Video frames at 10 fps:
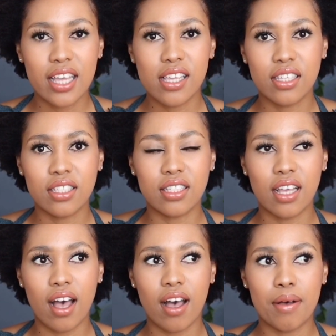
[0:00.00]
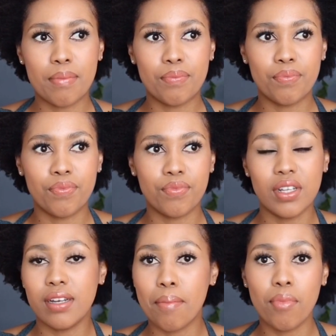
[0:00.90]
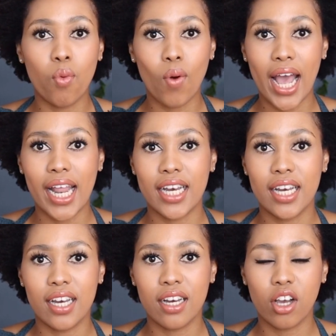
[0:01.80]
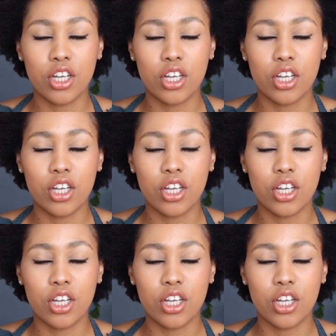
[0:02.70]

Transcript: is the #1